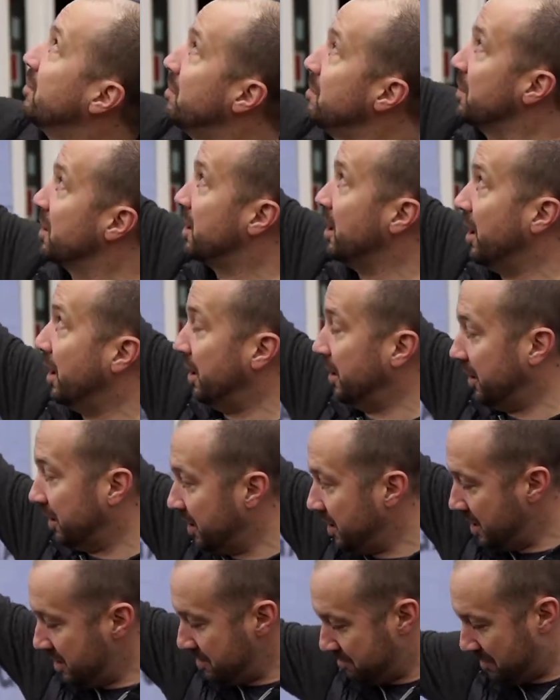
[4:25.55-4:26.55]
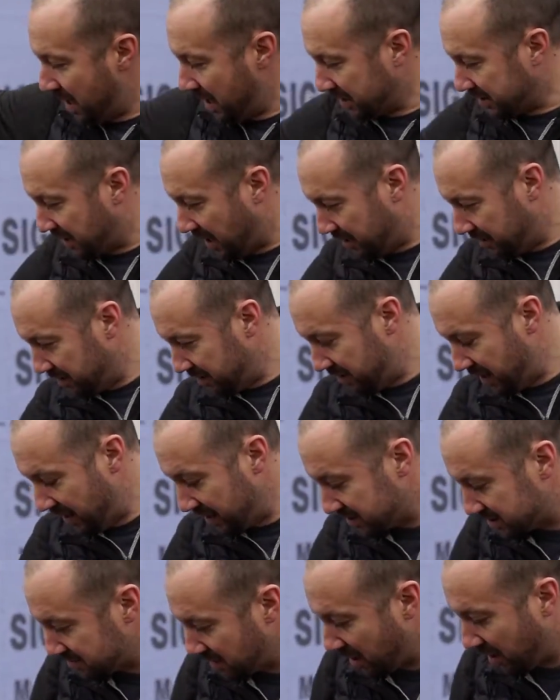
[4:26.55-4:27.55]
from the gutter back down to the
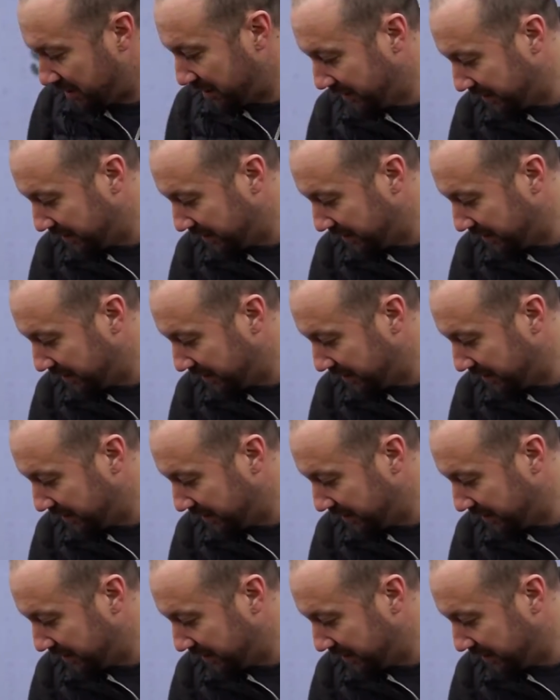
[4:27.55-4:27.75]
downspout